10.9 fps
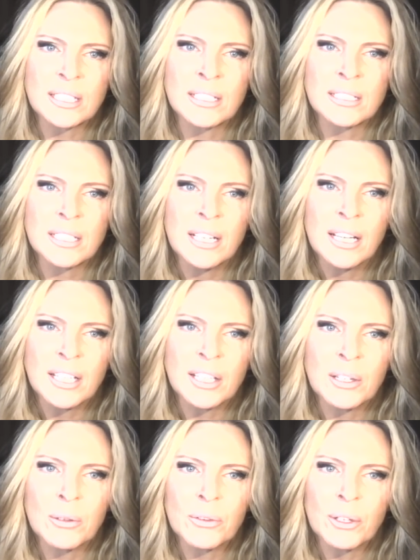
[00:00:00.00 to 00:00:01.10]
And
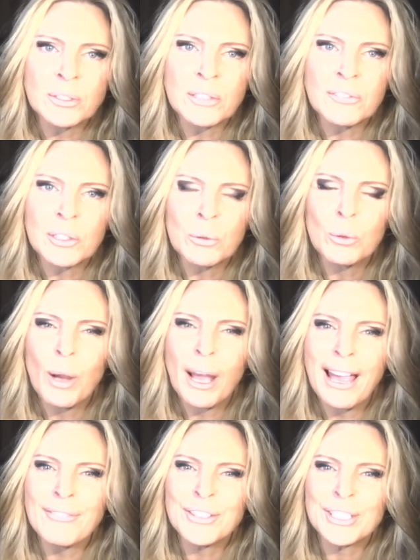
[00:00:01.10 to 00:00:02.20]
those of you who
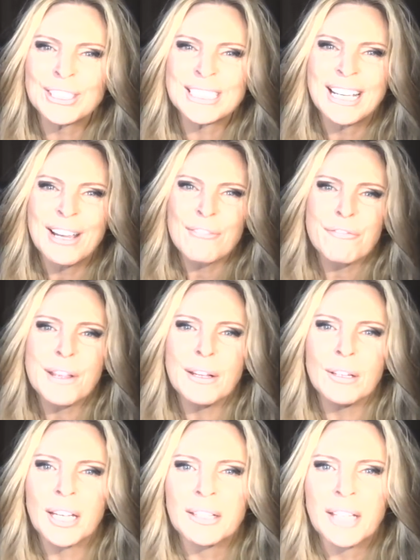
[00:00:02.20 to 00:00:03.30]
have this
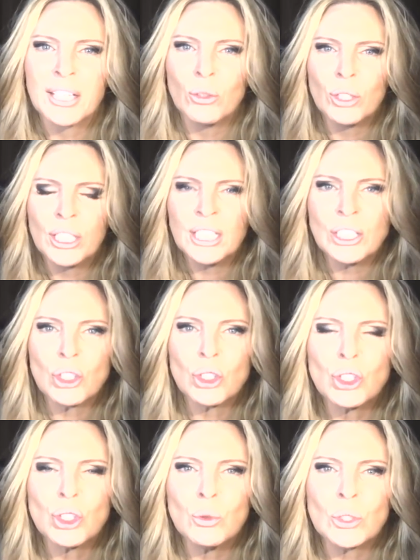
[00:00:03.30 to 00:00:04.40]
feeling that you need to
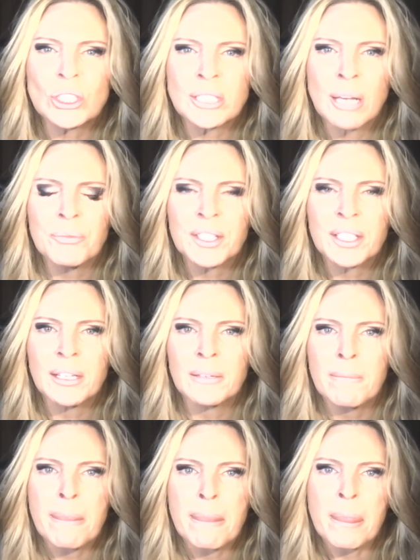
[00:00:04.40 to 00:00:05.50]
do something
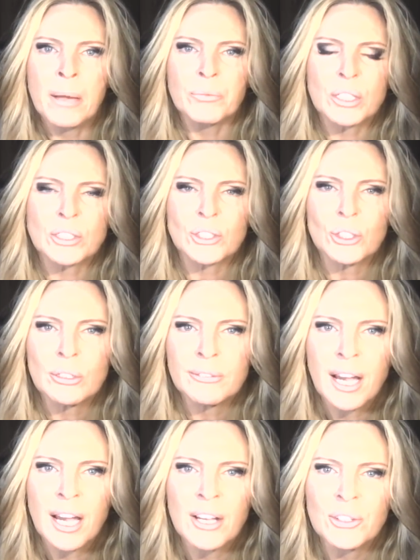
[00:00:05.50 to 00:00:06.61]
to serve
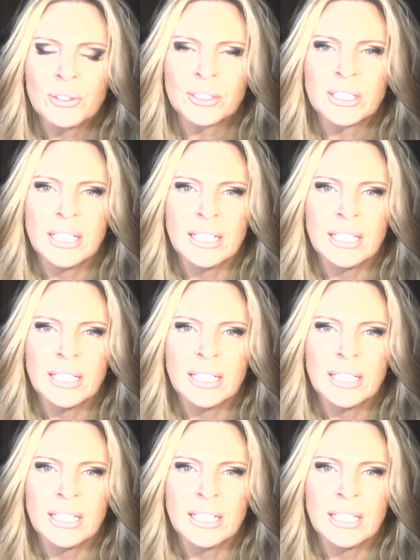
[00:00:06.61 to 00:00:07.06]
others,